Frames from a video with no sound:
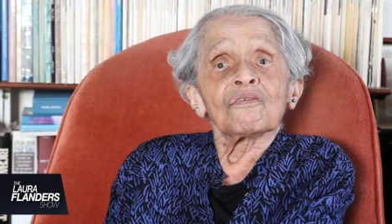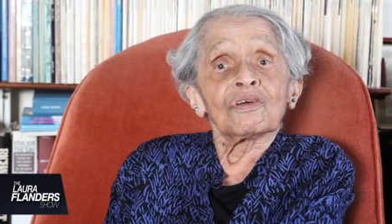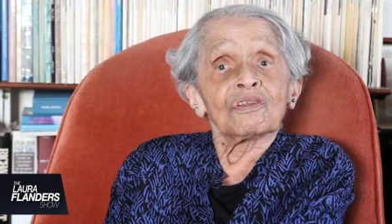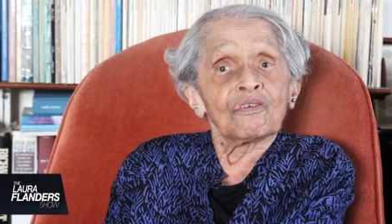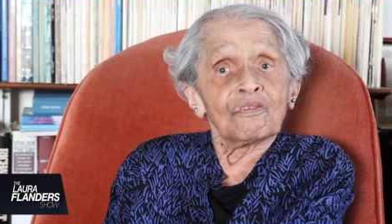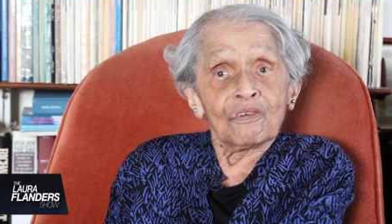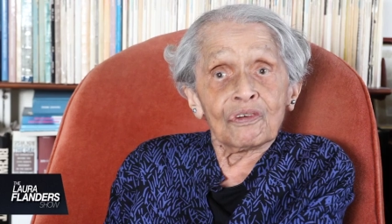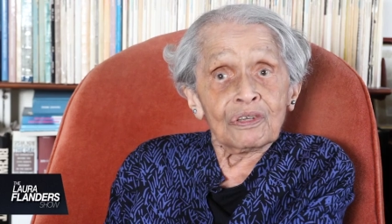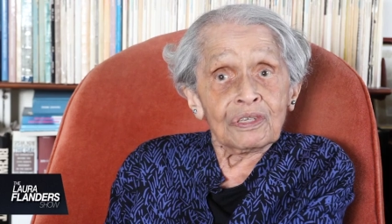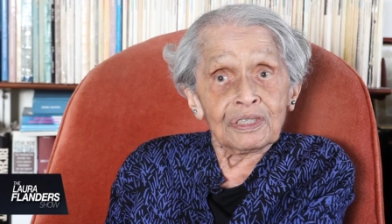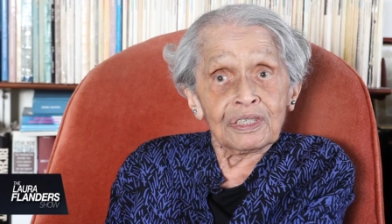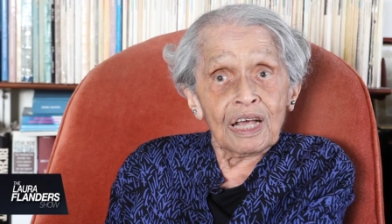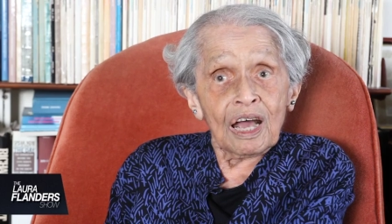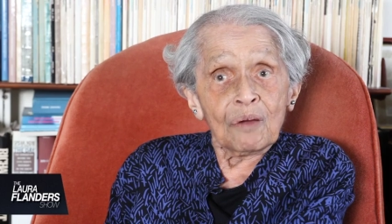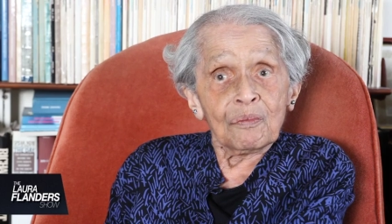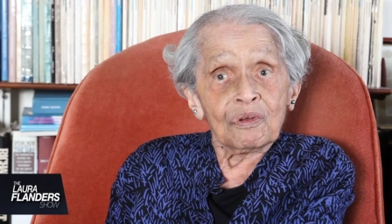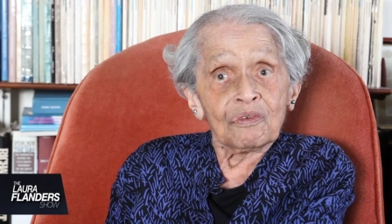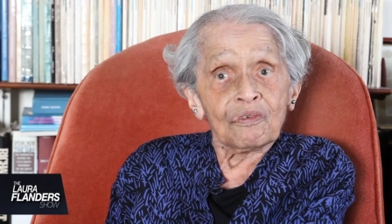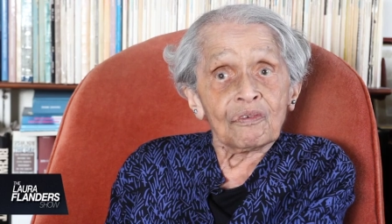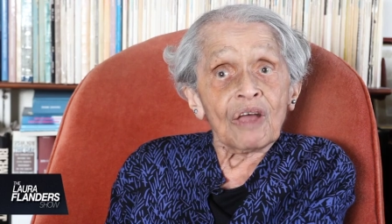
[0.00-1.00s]
for the first
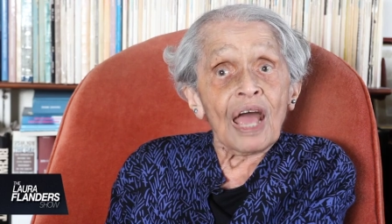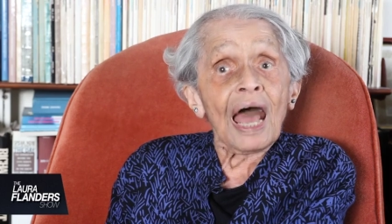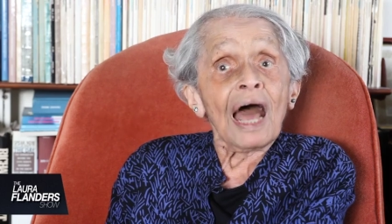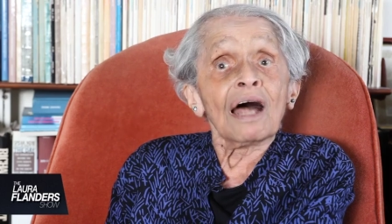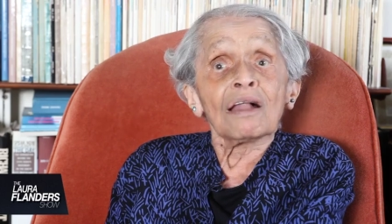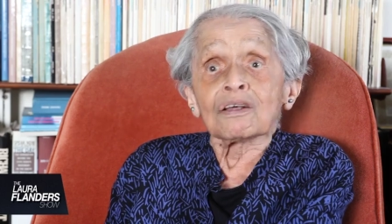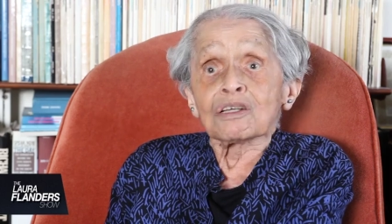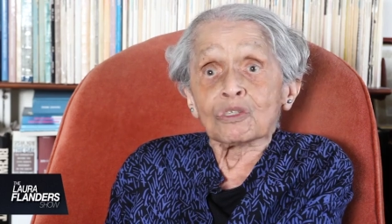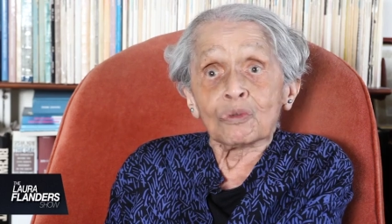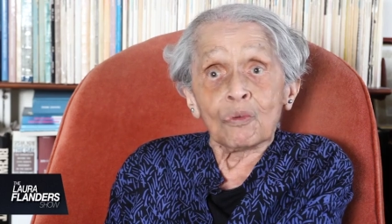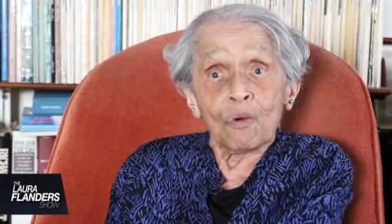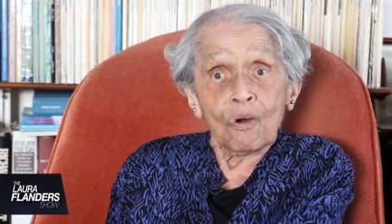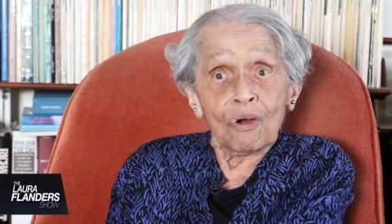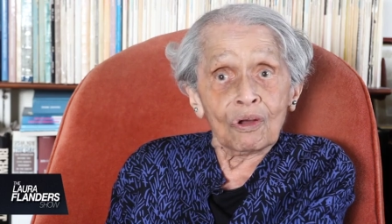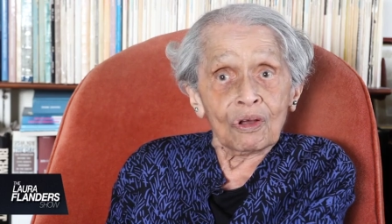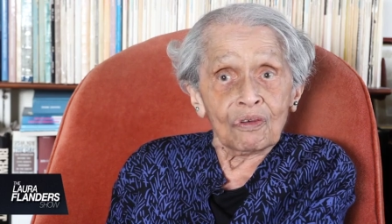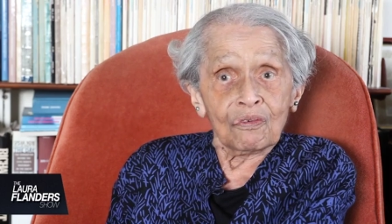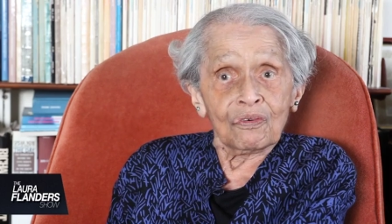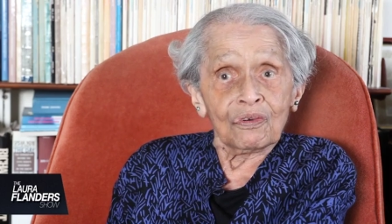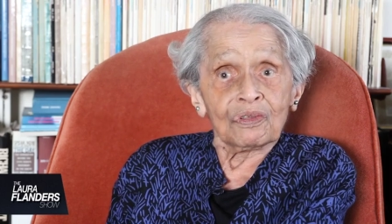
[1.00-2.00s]
time, Alice
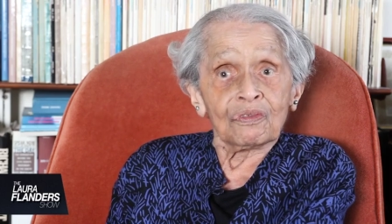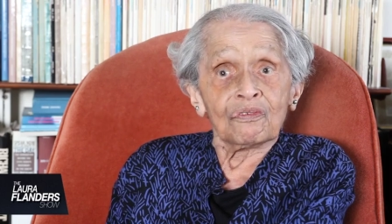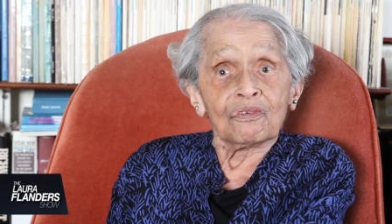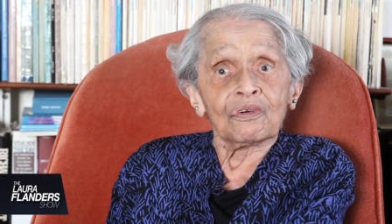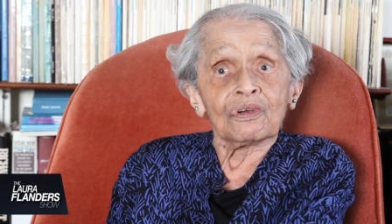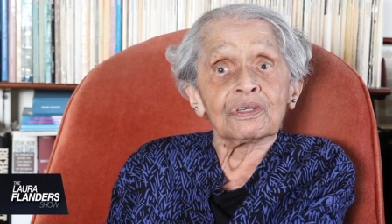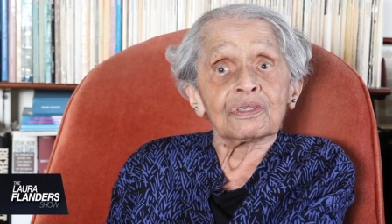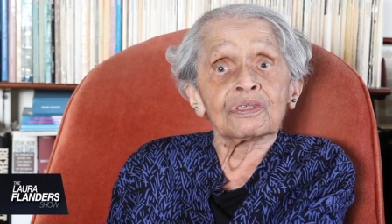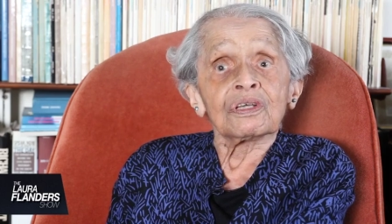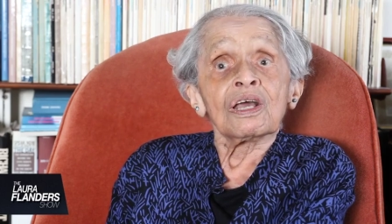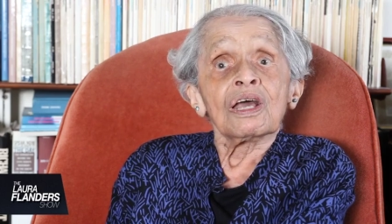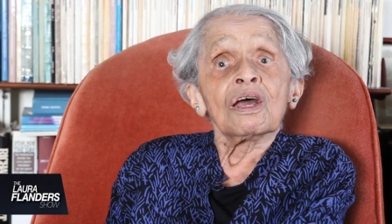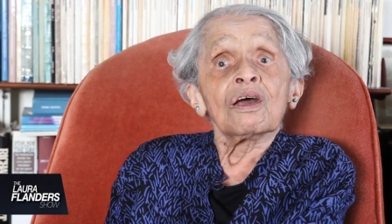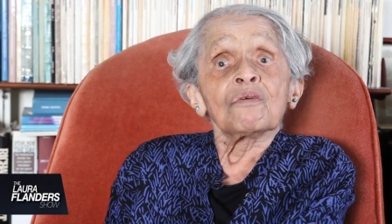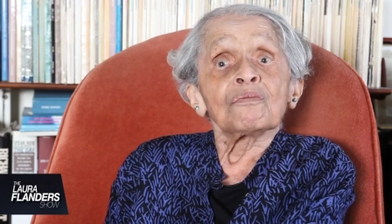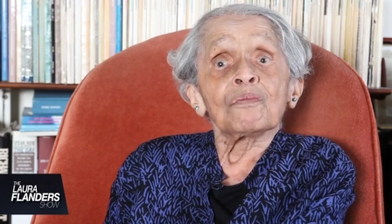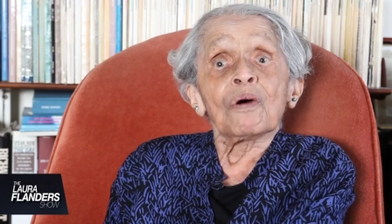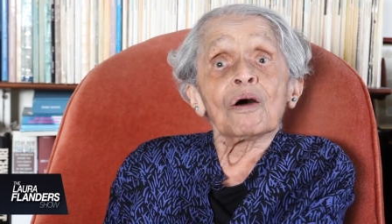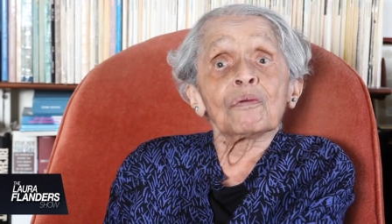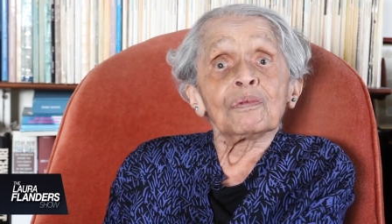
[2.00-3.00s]
Walker
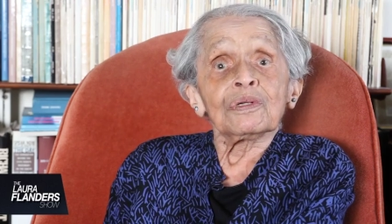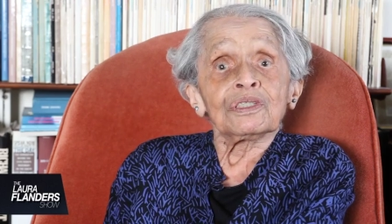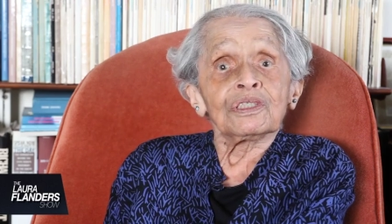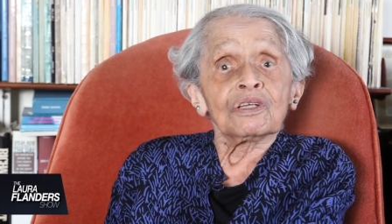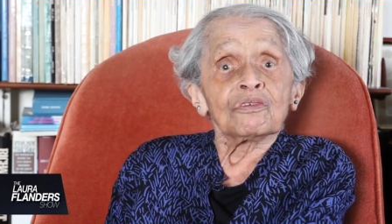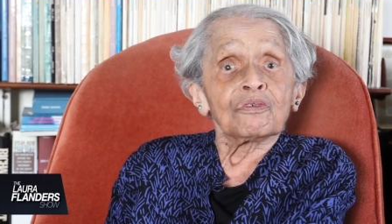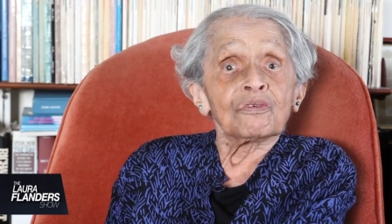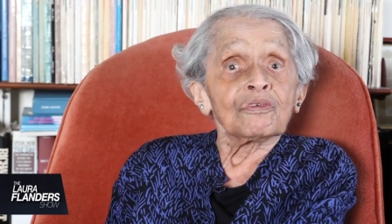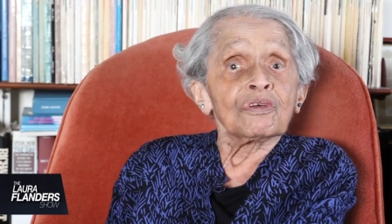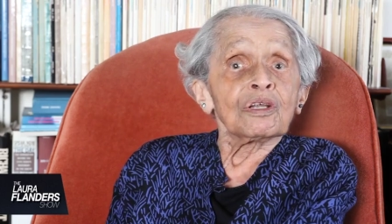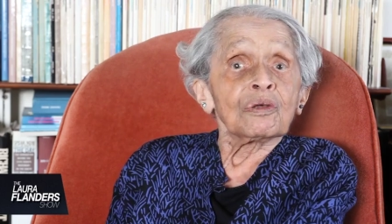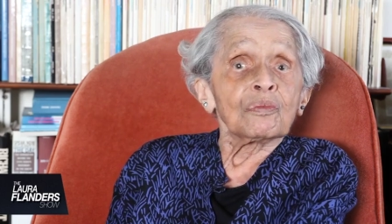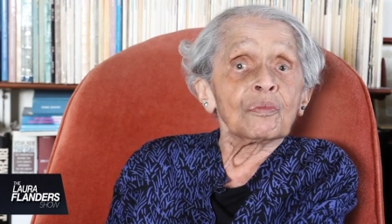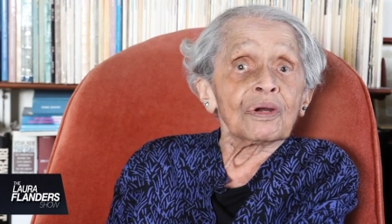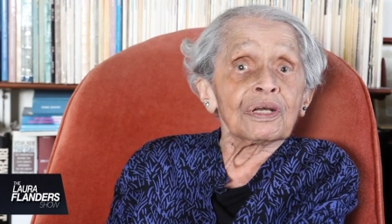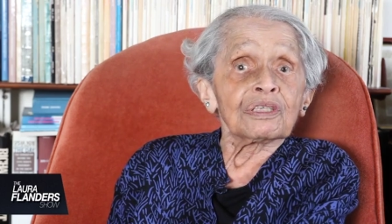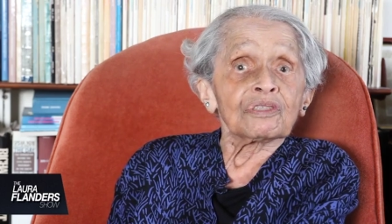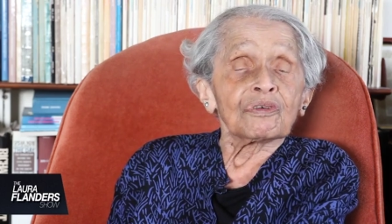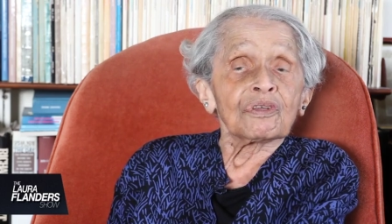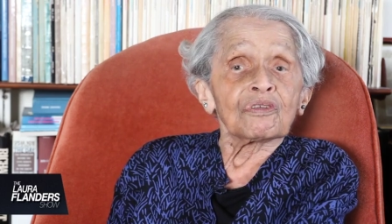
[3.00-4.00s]
published in
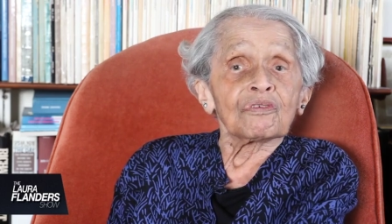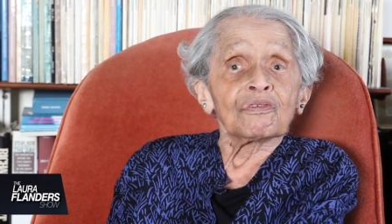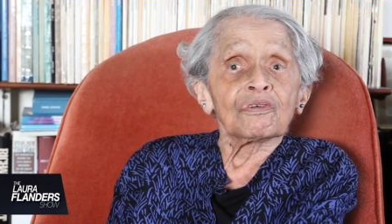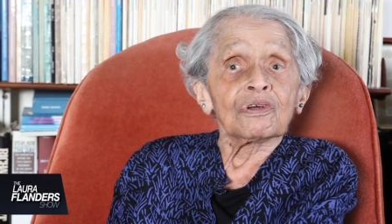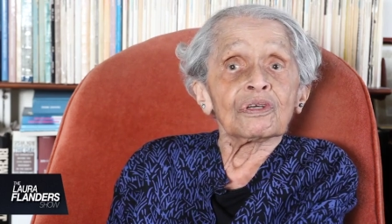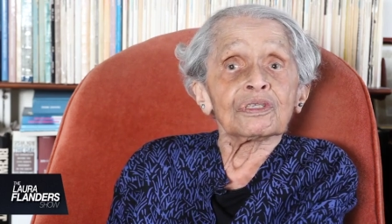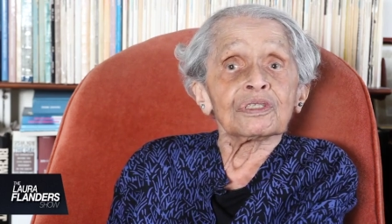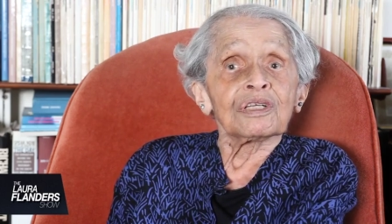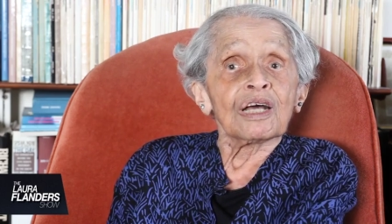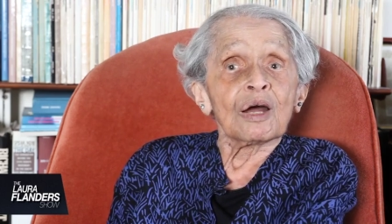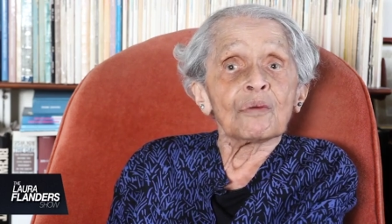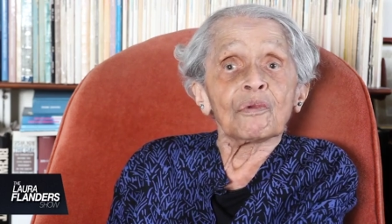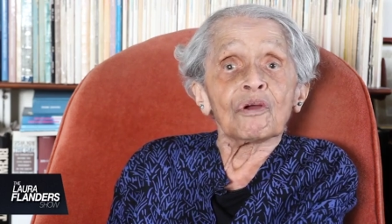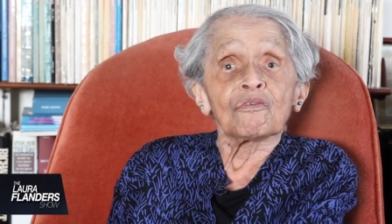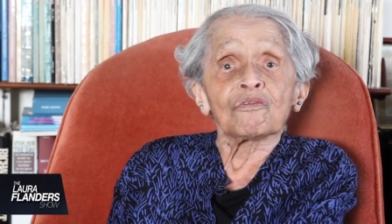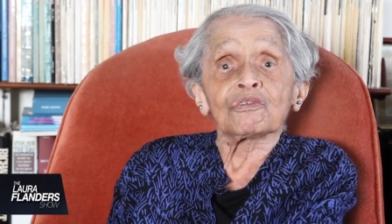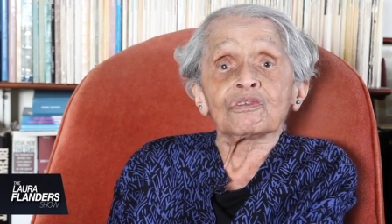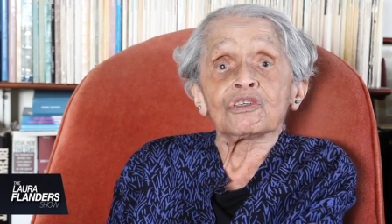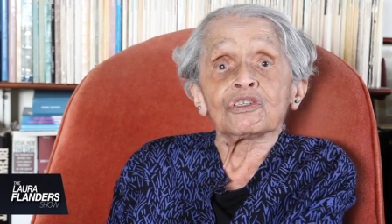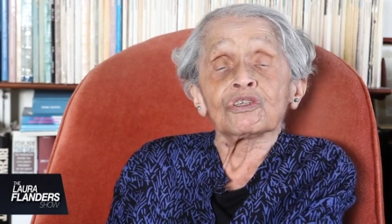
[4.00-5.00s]
Freedomways for the first time,
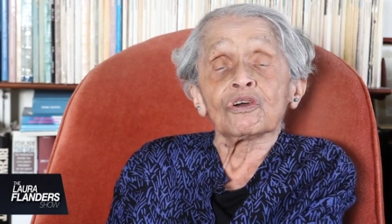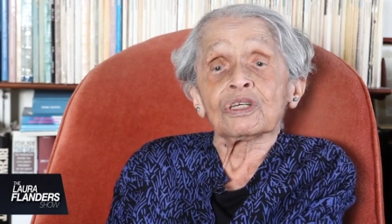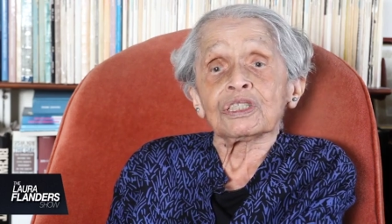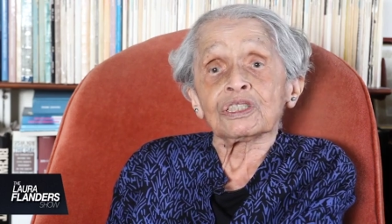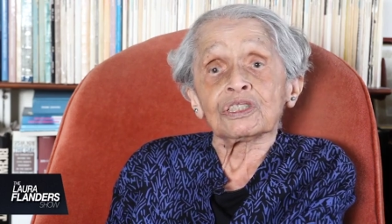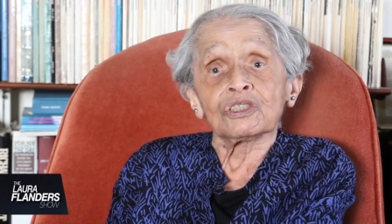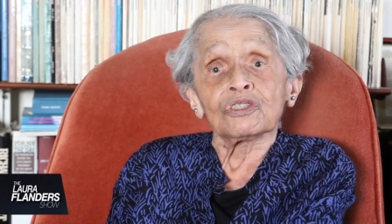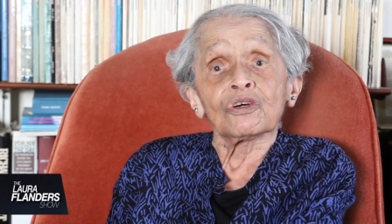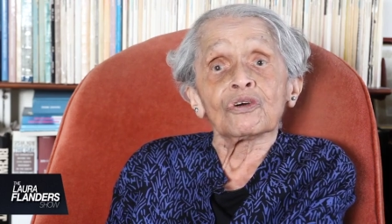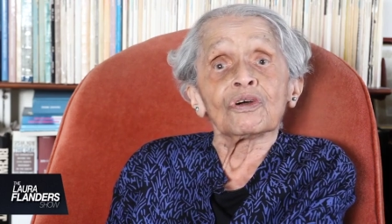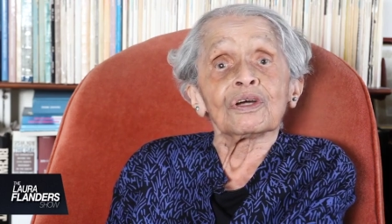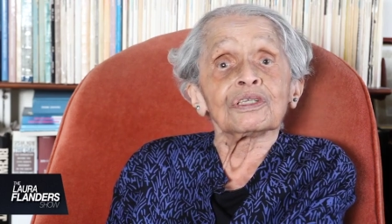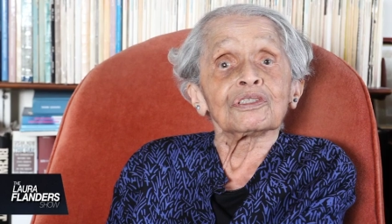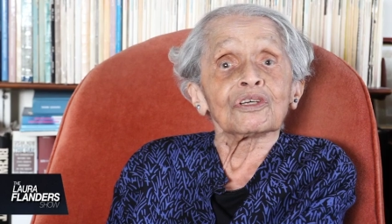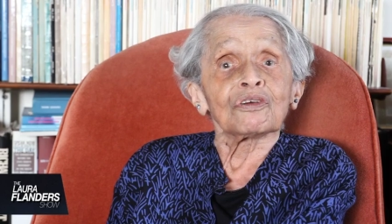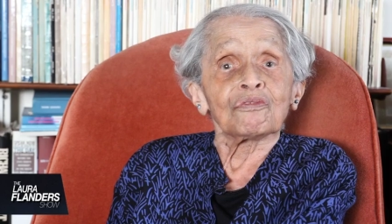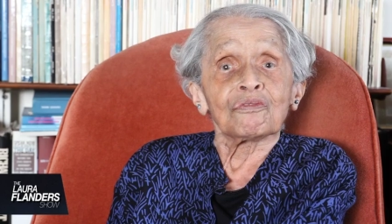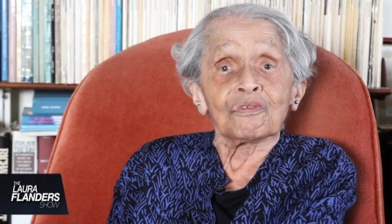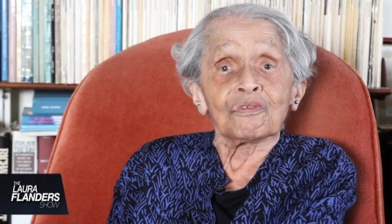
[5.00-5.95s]
her short stories, her